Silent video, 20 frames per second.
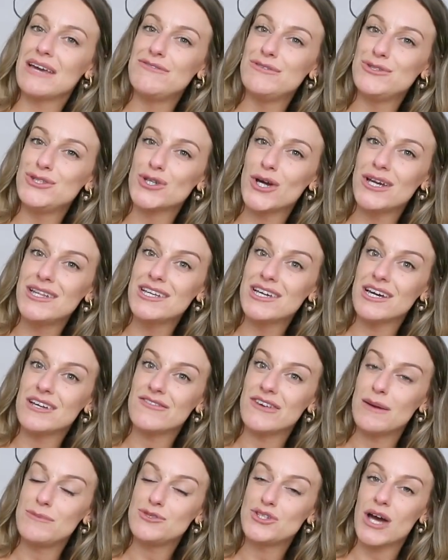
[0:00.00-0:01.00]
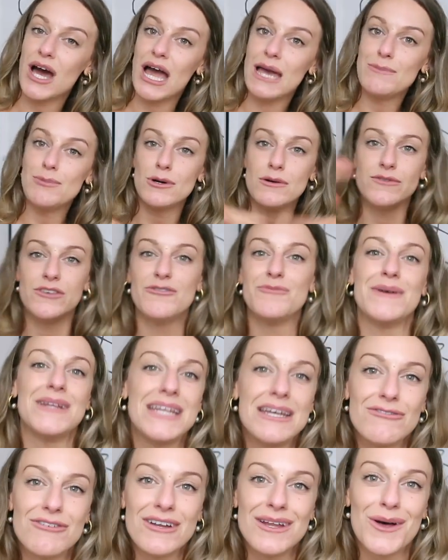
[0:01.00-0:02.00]
if you join the Good Vibe Tribe, or if you've been
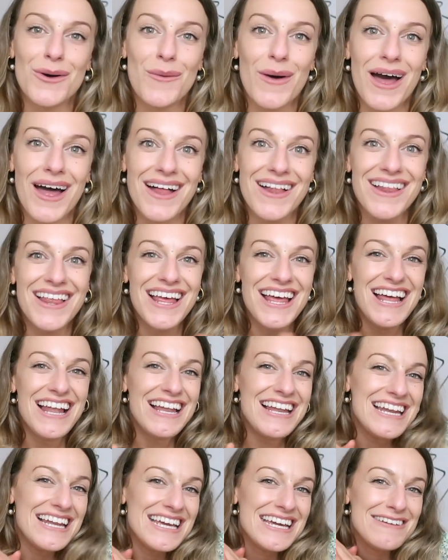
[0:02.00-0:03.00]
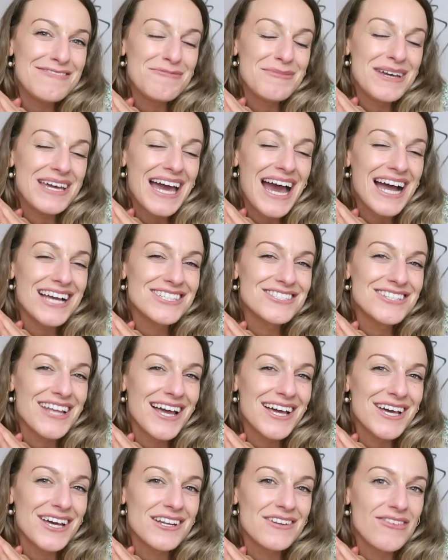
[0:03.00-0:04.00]
here for a little while, leave me
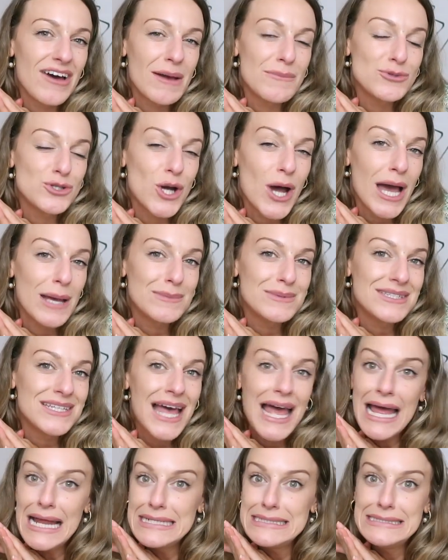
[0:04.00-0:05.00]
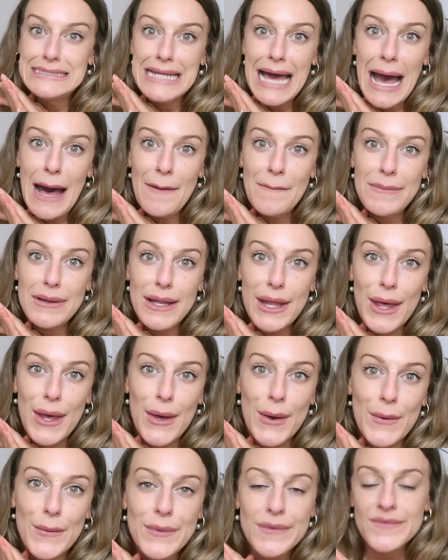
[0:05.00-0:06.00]
hashtag Good Vibe Tribes down
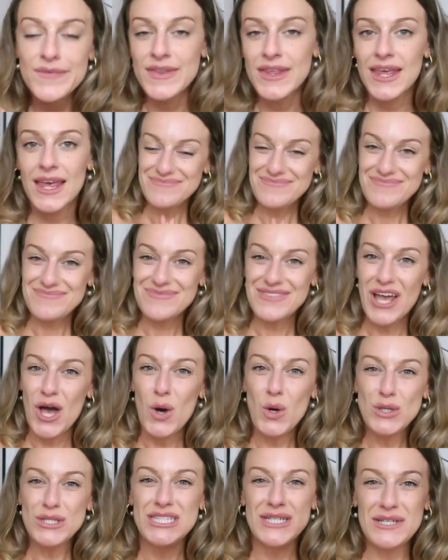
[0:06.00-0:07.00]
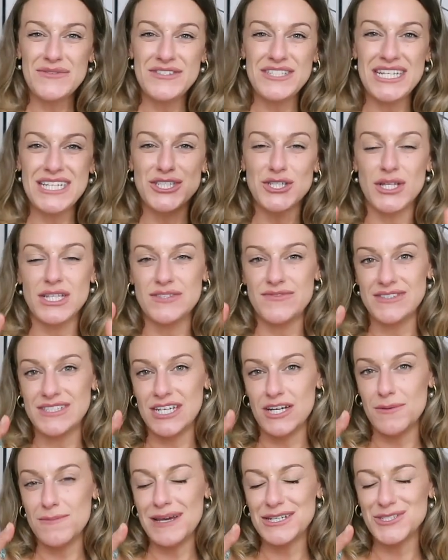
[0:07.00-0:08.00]
below. Also, if you did enjoy this
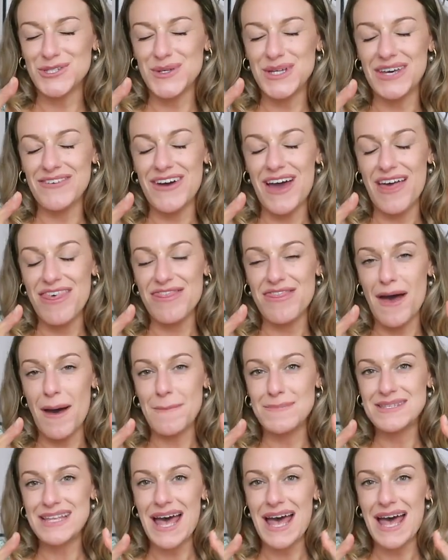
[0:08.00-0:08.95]
video, make sure you give it a thumbs